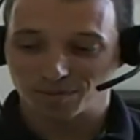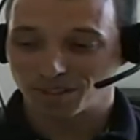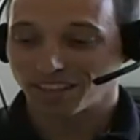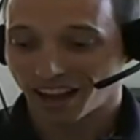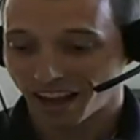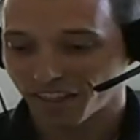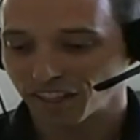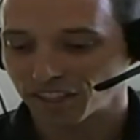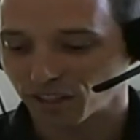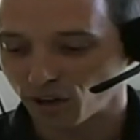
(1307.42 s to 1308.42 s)
Yeah, I
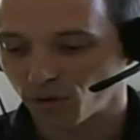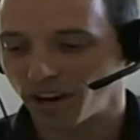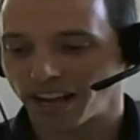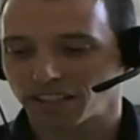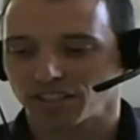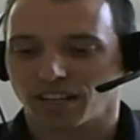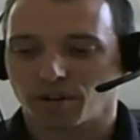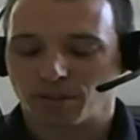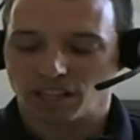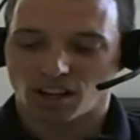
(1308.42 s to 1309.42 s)
think so. We're actually going
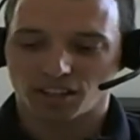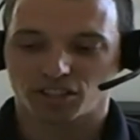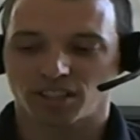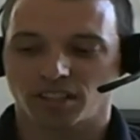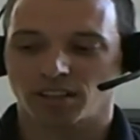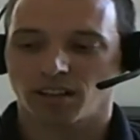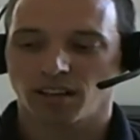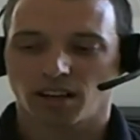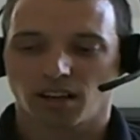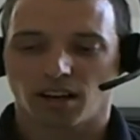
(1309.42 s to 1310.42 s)
to be launching
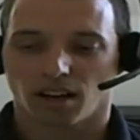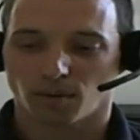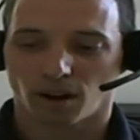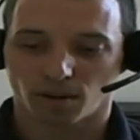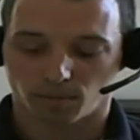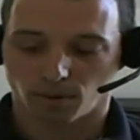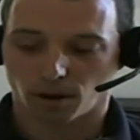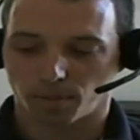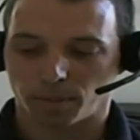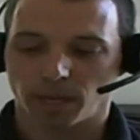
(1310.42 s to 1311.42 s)
our
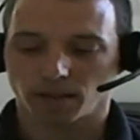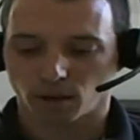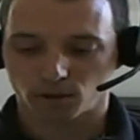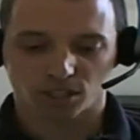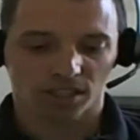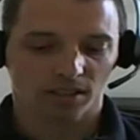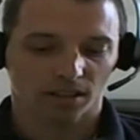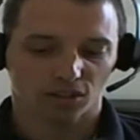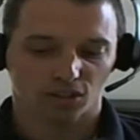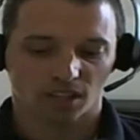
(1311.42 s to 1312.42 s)
PN coaching
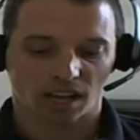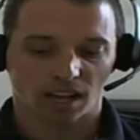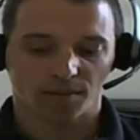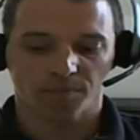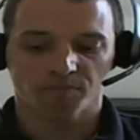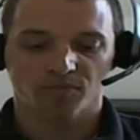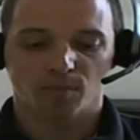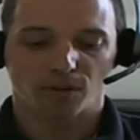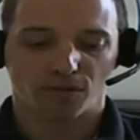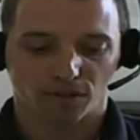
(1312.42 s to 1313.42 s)
in July.
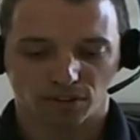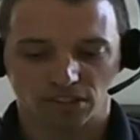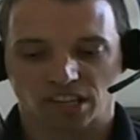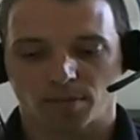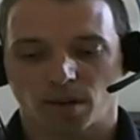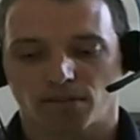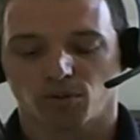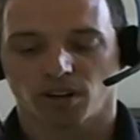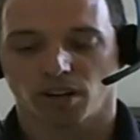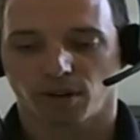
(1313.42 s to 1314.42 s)
But for the first time ever,
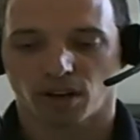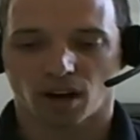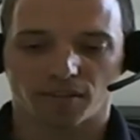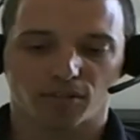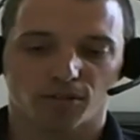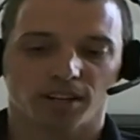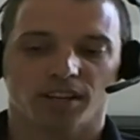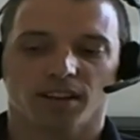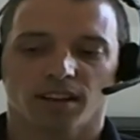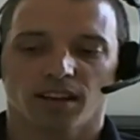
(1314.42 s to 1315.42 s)
we're going to be
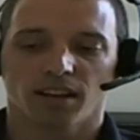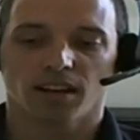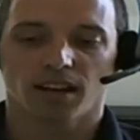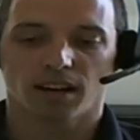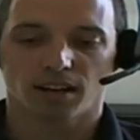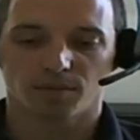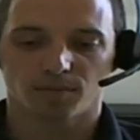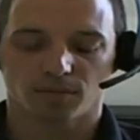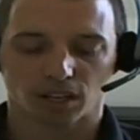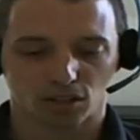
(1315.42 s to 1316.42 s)
offering
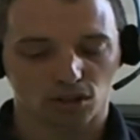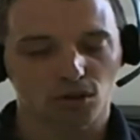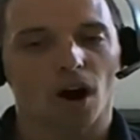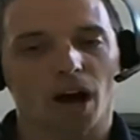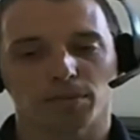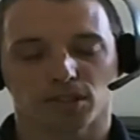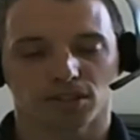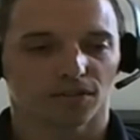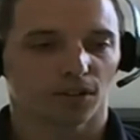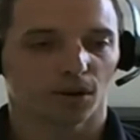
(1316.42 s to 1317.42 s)
like 2
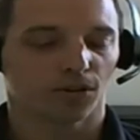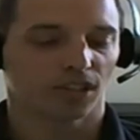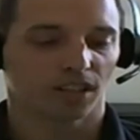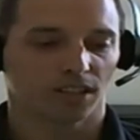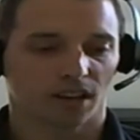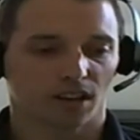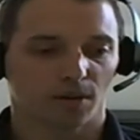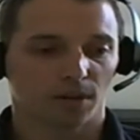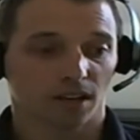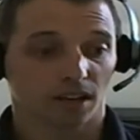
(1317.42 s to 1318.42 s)
options of coaching. It's going to
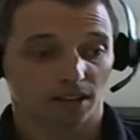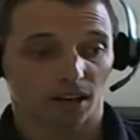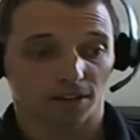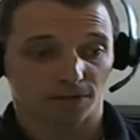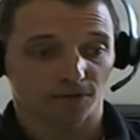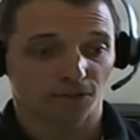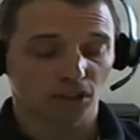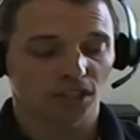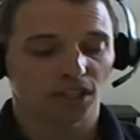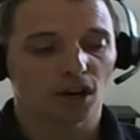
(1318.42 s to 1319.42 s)
be a
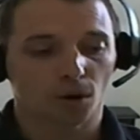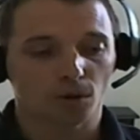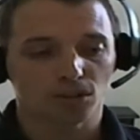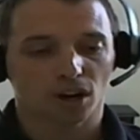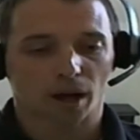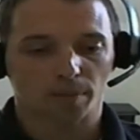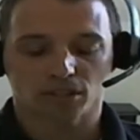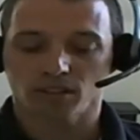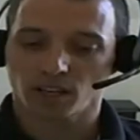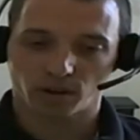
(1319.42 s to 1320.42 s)
fully coached
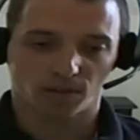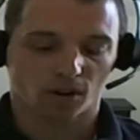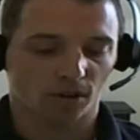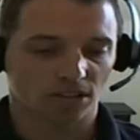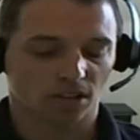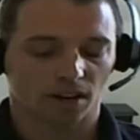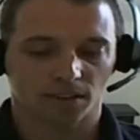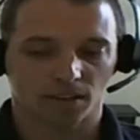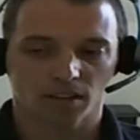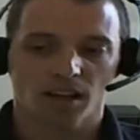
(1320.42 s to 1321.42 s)
option, like we've always
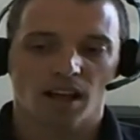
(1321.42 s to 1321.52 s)
offered.